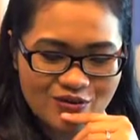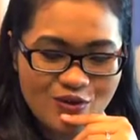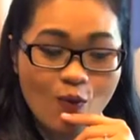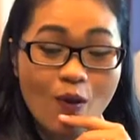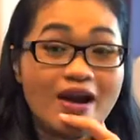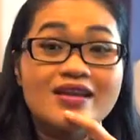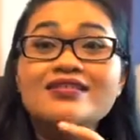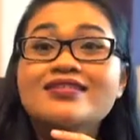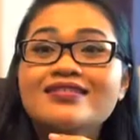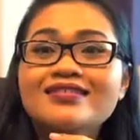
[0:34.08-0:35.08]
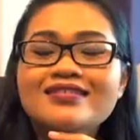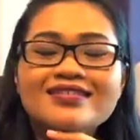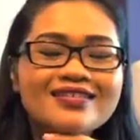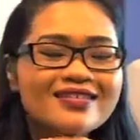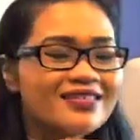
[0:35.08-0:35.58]
know what?
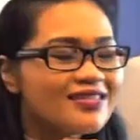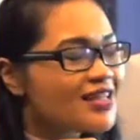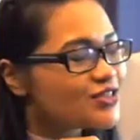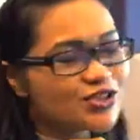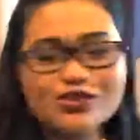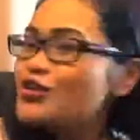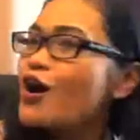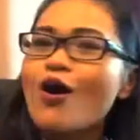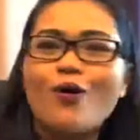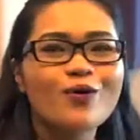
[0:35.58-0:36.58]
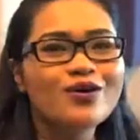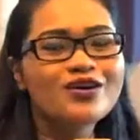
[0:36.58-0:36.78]
Let's just go.